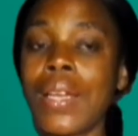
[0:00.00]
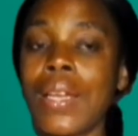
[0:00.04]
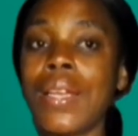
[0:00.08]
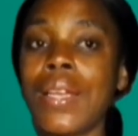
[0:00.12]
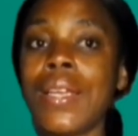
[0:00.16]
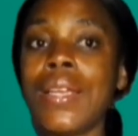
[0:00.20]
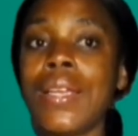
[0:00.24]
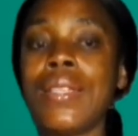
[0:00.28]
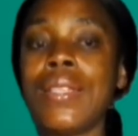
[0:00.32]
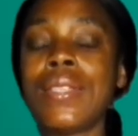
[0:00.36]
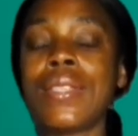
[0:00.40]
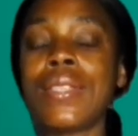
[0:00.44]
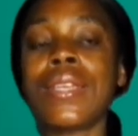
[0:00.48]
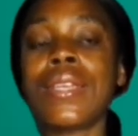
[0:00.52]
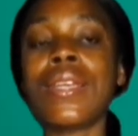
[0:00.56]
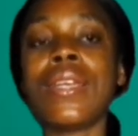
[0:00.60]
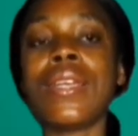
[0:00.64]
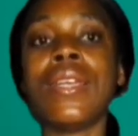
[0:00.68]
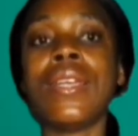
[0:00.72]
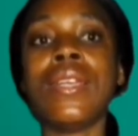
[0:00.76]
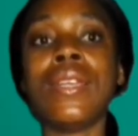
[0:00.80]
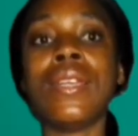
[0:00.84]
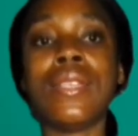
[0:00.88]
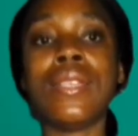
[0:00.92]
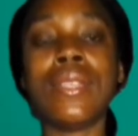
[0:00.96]
it's
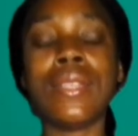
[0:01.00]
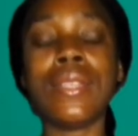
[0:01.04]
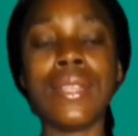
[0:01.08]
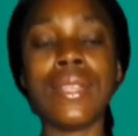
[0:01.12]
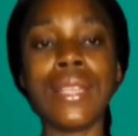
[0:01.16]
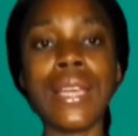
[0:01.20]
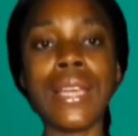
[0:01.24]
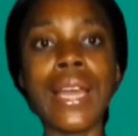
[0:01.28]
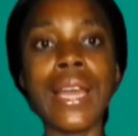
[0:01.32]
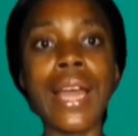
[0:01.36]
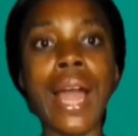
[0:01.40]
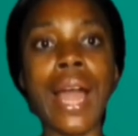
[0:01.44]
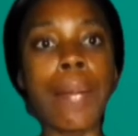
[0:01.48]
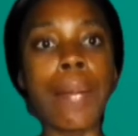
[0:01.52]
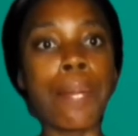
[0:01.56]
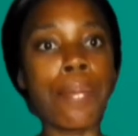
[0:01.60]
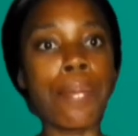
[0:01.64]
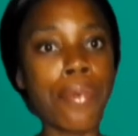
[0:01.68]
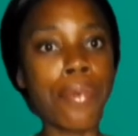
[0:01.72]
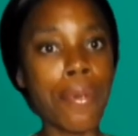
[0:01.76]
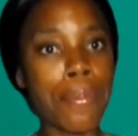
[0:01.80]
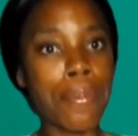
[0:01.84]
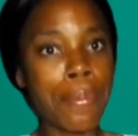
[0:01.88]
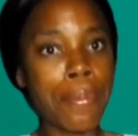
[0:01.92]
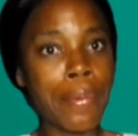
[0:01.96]
in the
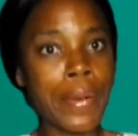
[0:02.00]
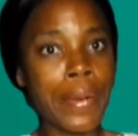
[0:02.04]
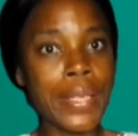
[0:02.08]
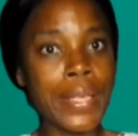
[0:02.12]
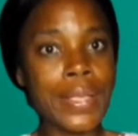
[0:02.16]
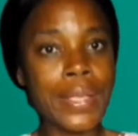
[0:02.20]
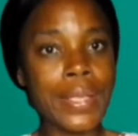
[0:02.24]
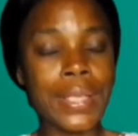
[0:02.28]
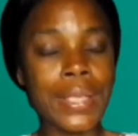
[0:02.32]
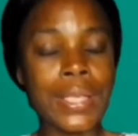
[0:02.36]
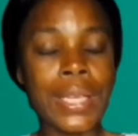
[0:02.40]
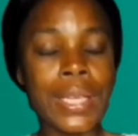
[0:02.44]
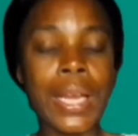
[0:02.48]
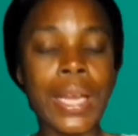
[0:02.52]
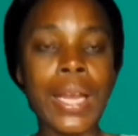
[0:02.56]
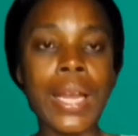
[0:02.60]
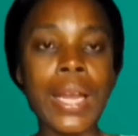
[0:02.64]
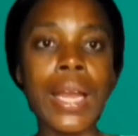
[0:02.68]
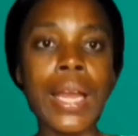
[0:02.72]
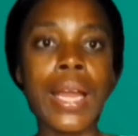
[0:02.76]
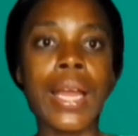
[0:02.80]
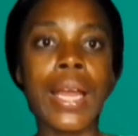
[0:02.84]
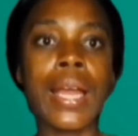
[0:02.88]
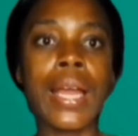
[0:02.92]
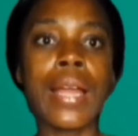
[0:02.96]
appropriate
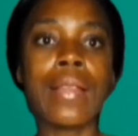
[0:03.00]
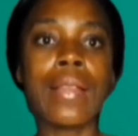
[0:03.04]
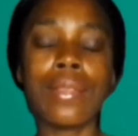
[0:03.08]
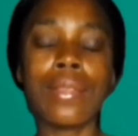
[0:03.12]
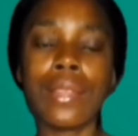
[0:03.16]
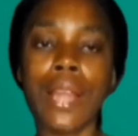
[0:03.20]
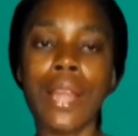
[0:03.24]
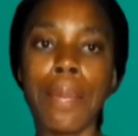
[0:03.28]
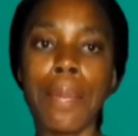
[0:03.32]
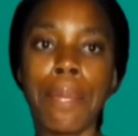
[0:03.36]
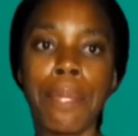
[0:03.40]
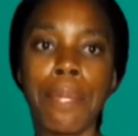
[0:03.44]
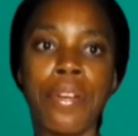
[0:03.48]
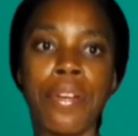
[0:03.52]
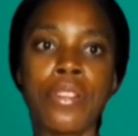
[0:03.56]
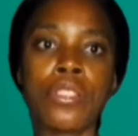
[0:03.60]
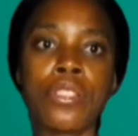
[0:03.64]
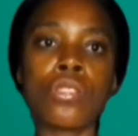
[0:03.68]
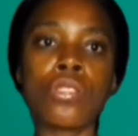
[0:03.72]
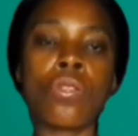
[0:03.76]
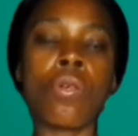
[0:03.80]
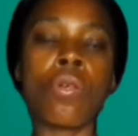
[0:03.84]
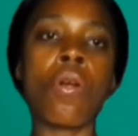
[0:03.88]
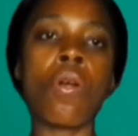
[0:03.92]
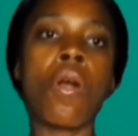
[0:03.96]

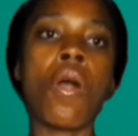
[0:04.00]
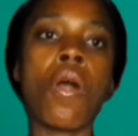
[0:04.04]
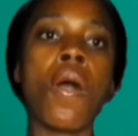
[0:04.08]
temperature.